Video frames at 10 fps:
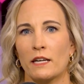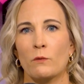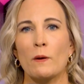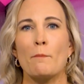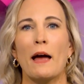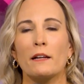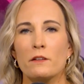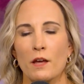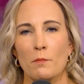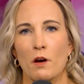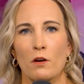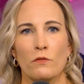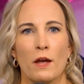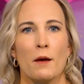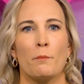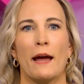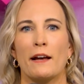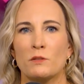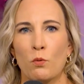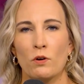It can remind them of
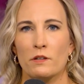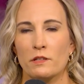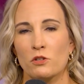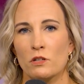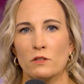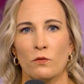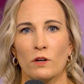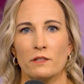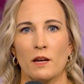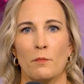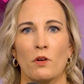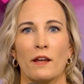past poor decisions, for example,